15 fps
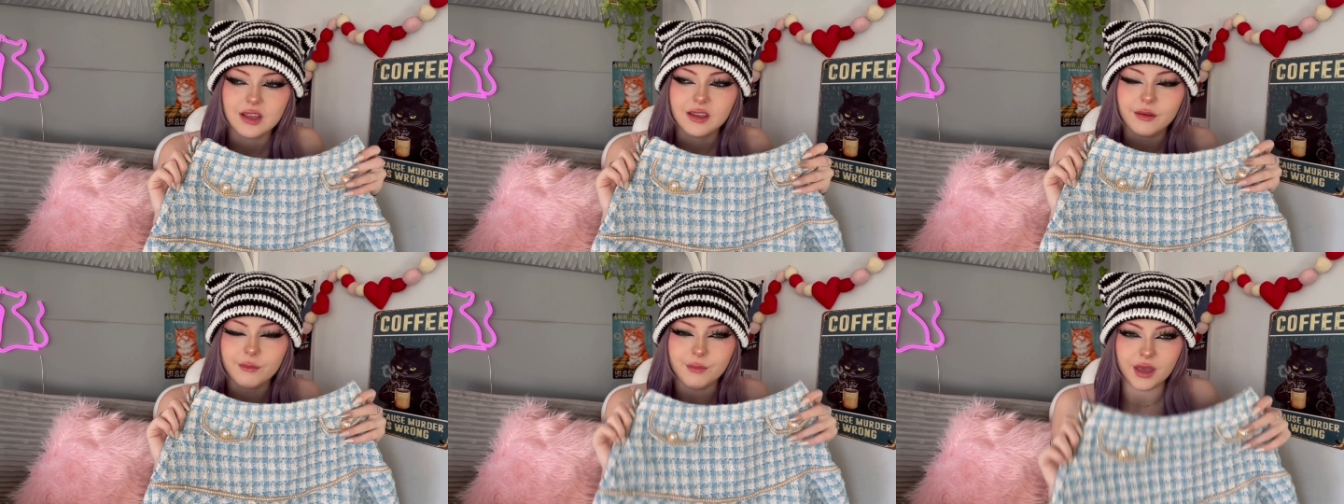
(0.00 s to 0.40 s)

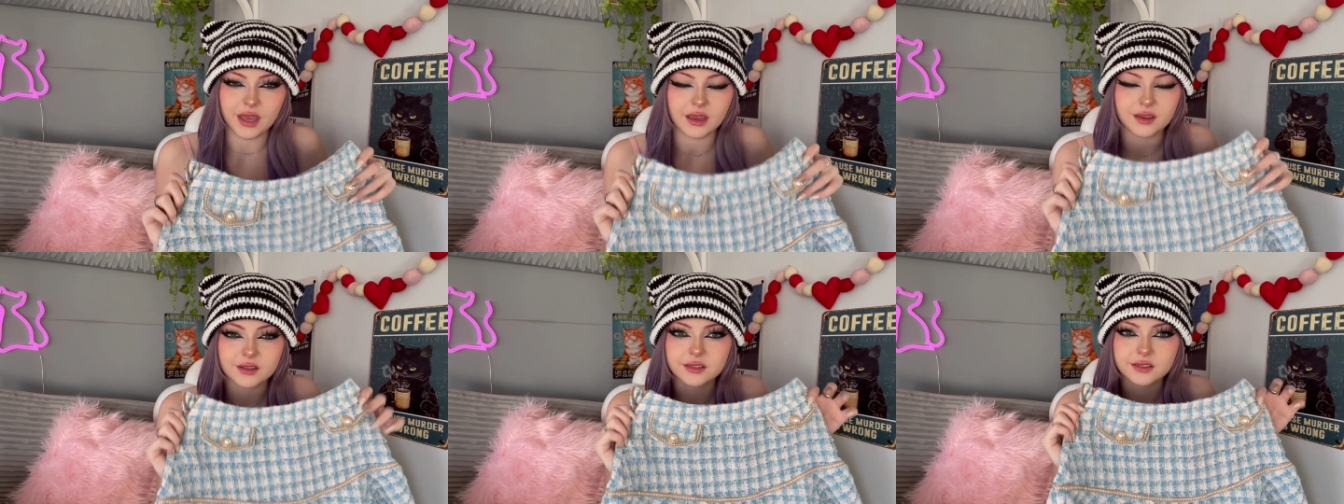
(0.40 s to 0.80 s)

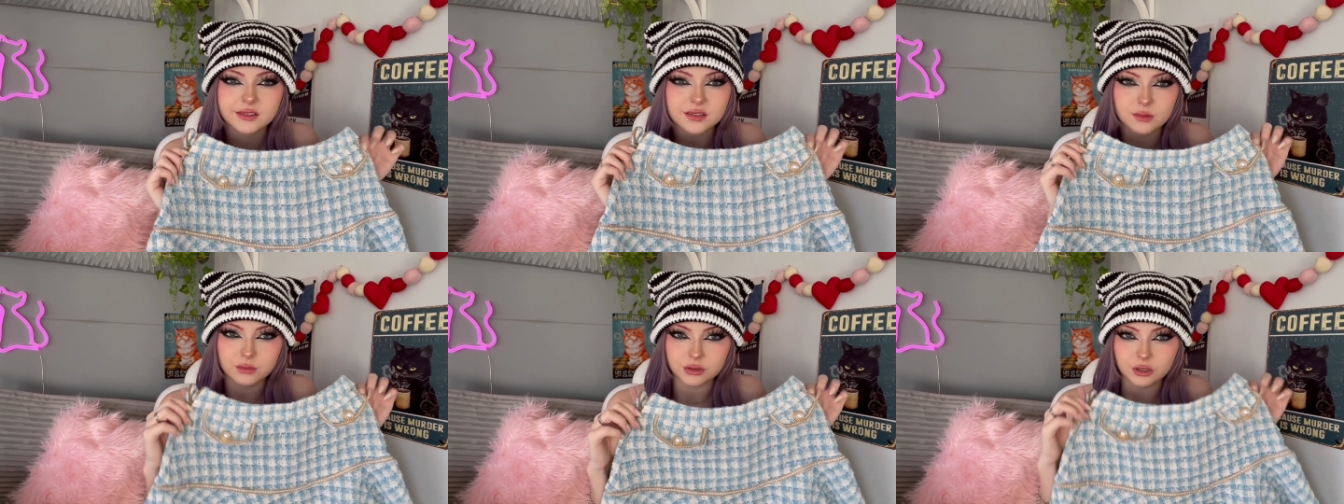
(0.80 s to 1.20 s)
make
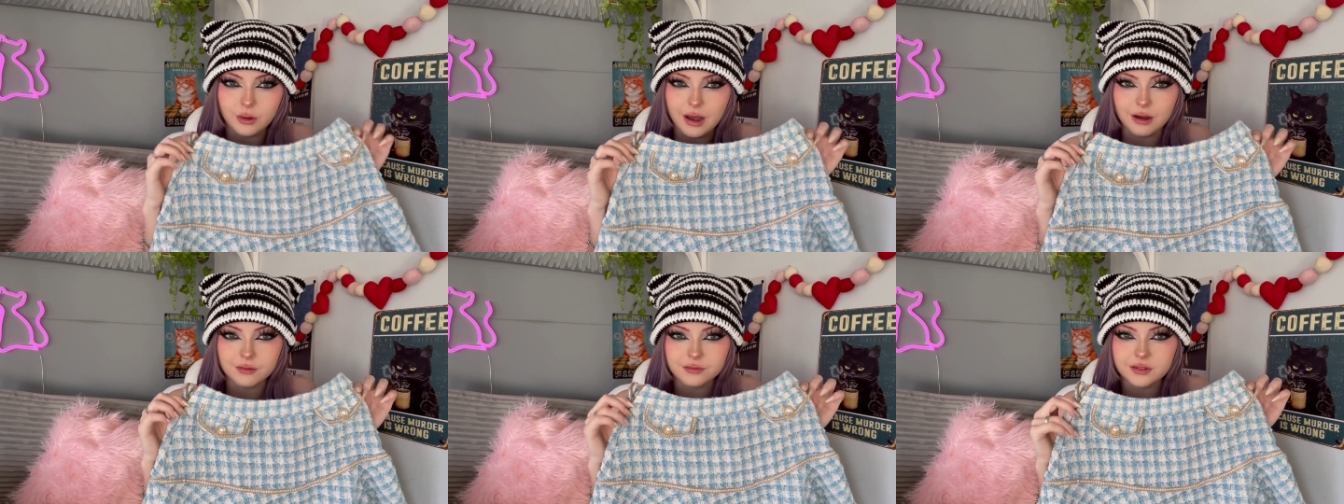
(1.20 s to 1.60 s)
some blue
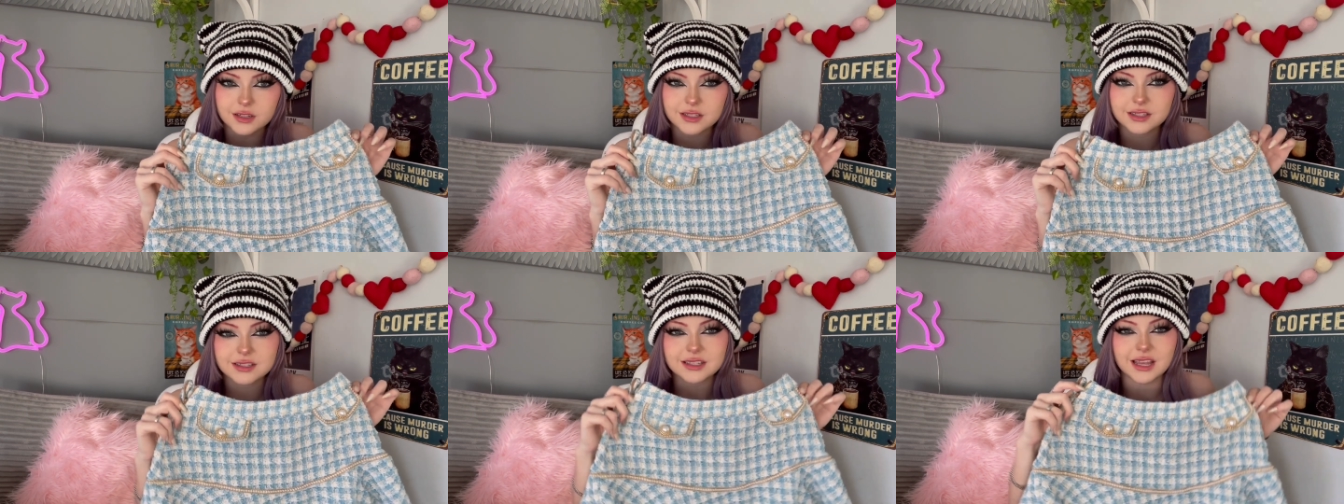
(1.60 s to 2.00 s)

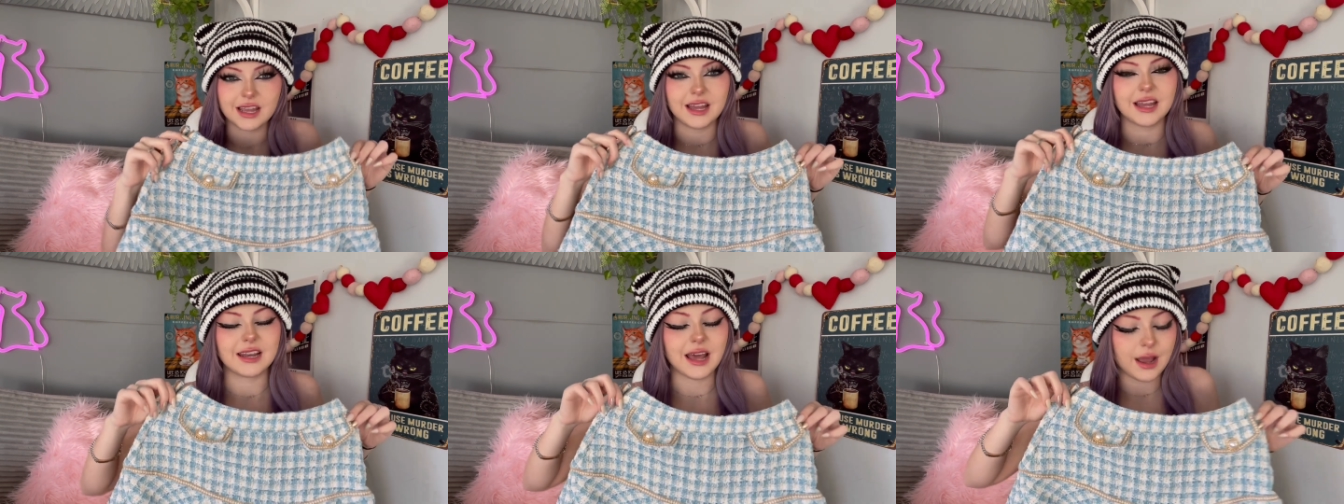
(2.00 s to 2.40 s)
outfits
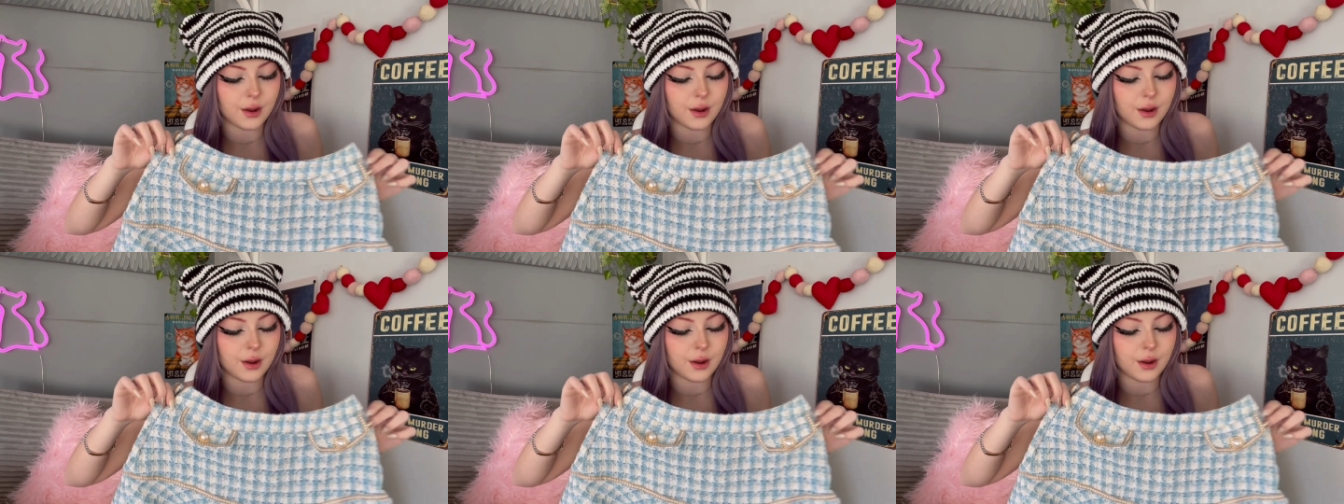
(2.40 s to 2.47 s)
and I